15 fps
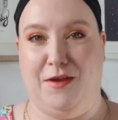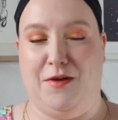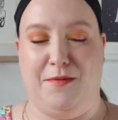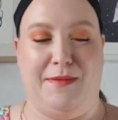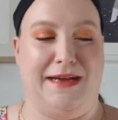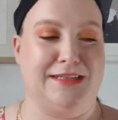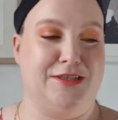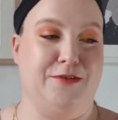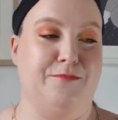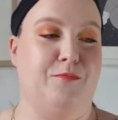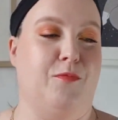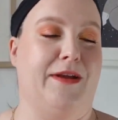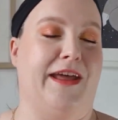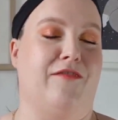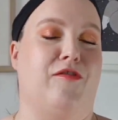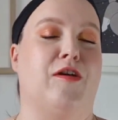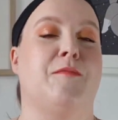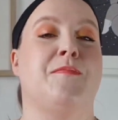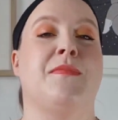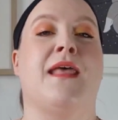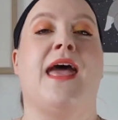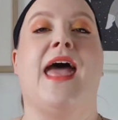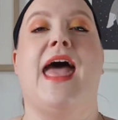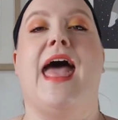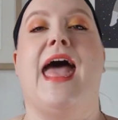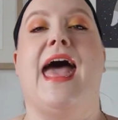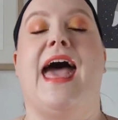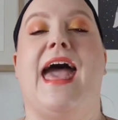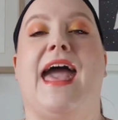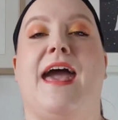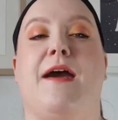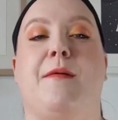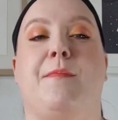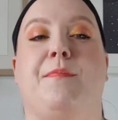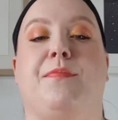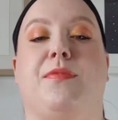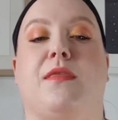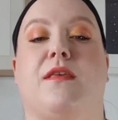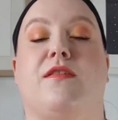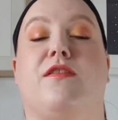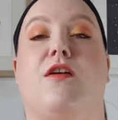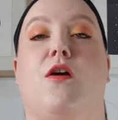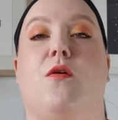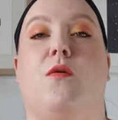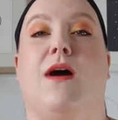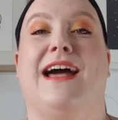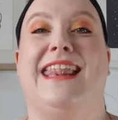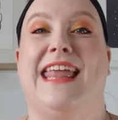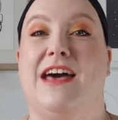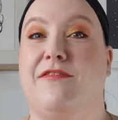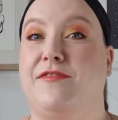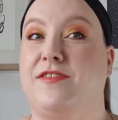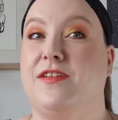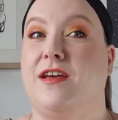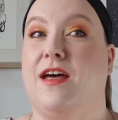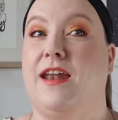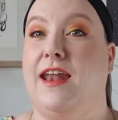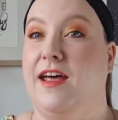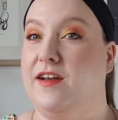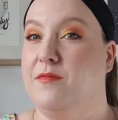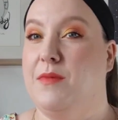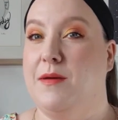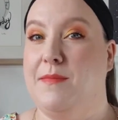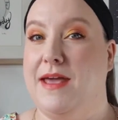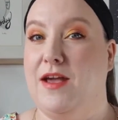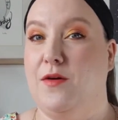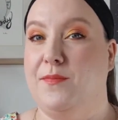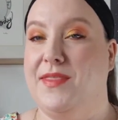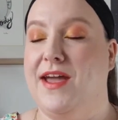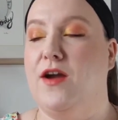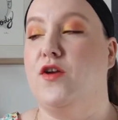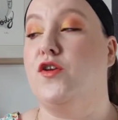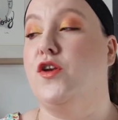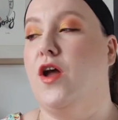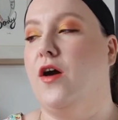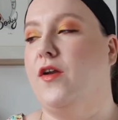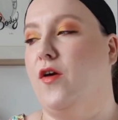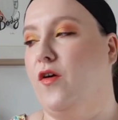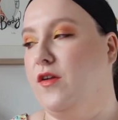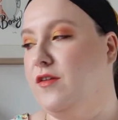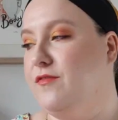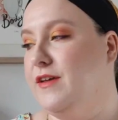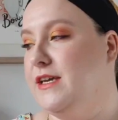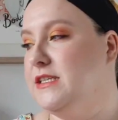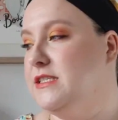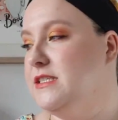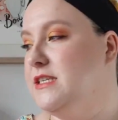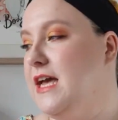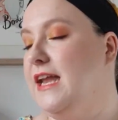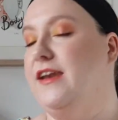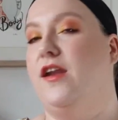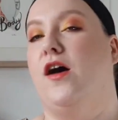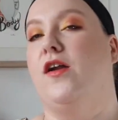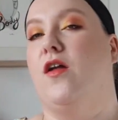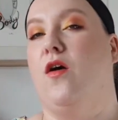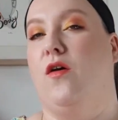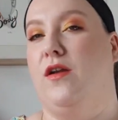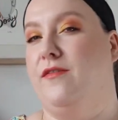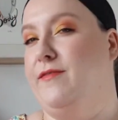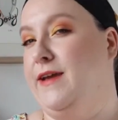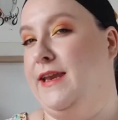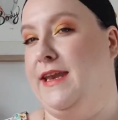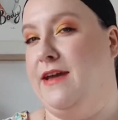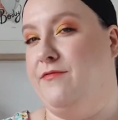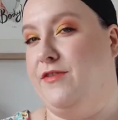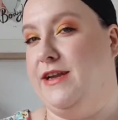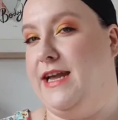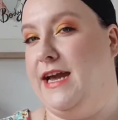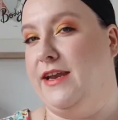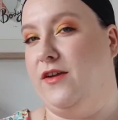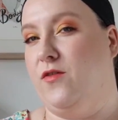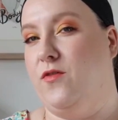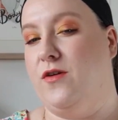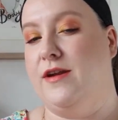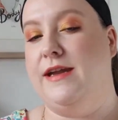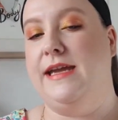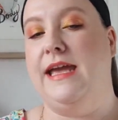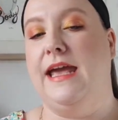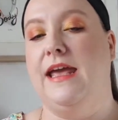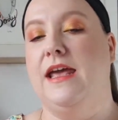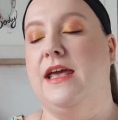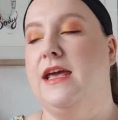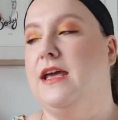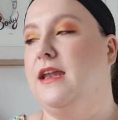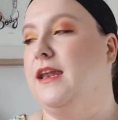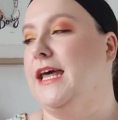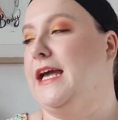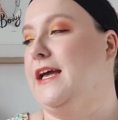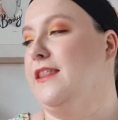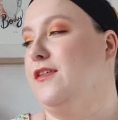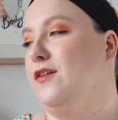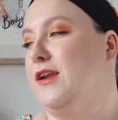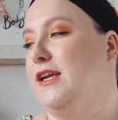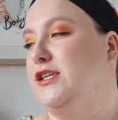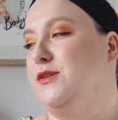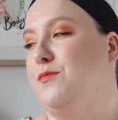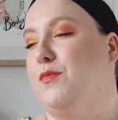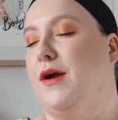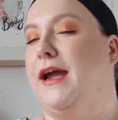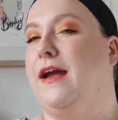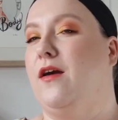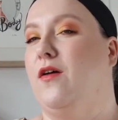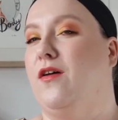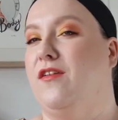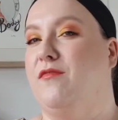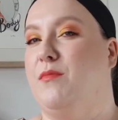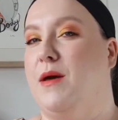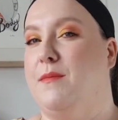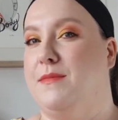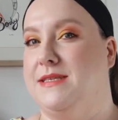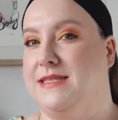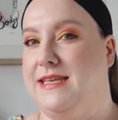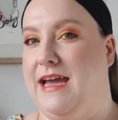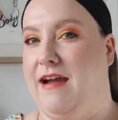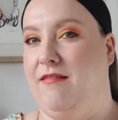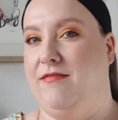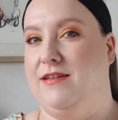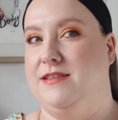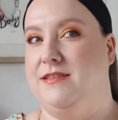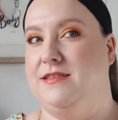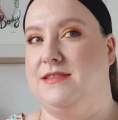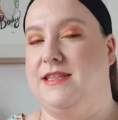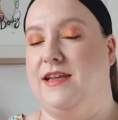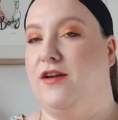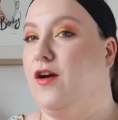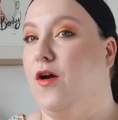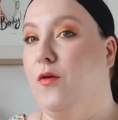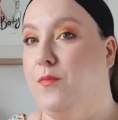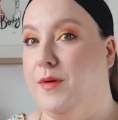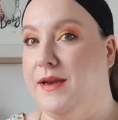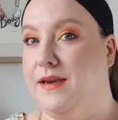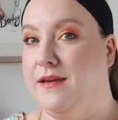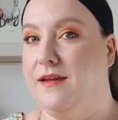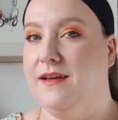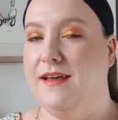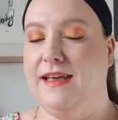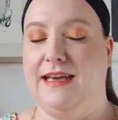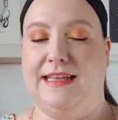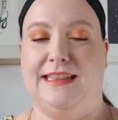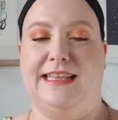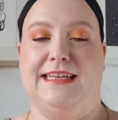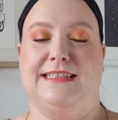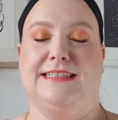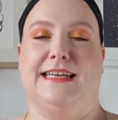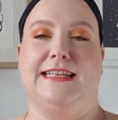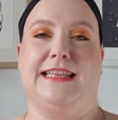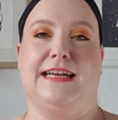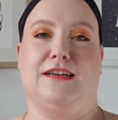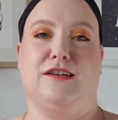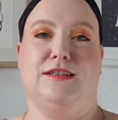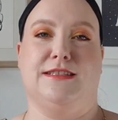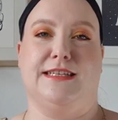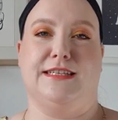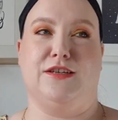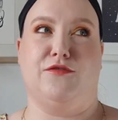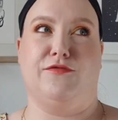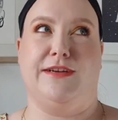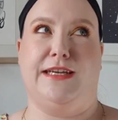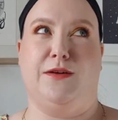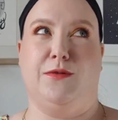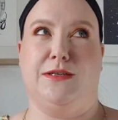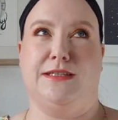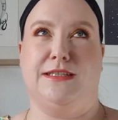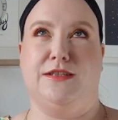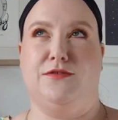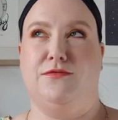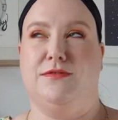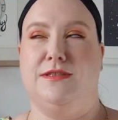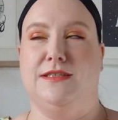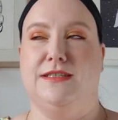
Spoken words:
going back to, whatever. So I left a lot of my makeup there, not all of it, and not all of it in every category. Like, I thought I should bring all of my mascaras that are open and things like that, because I don't really want to